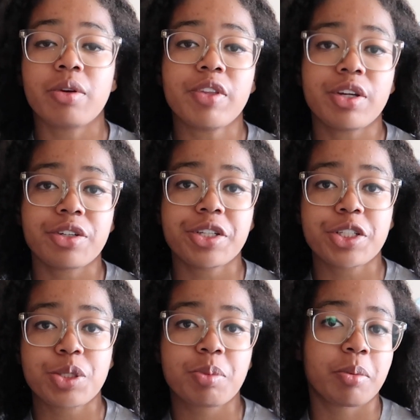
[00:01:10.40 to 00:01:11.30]
One of the
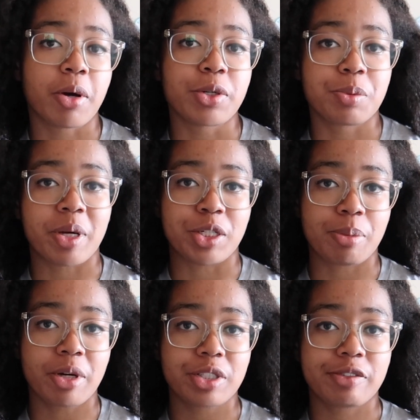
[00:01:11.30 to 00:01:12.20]
earliest proposed
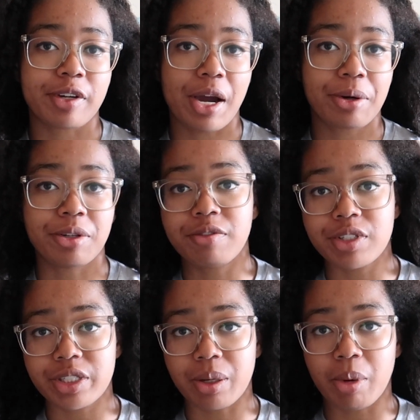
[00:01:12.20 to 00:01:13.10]
benchmarks for how
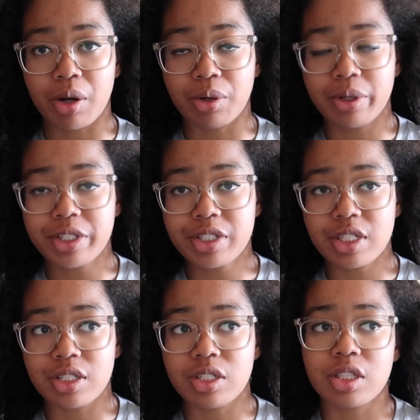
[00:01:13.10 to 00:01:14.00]
convincing a model is
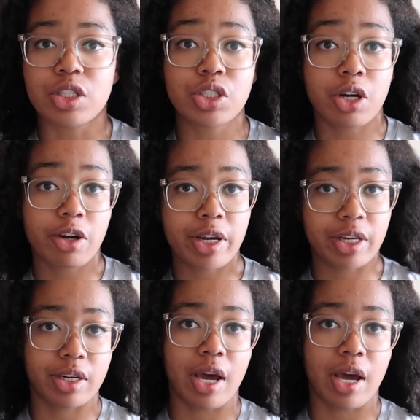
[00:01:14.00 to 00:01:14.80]
is the Turing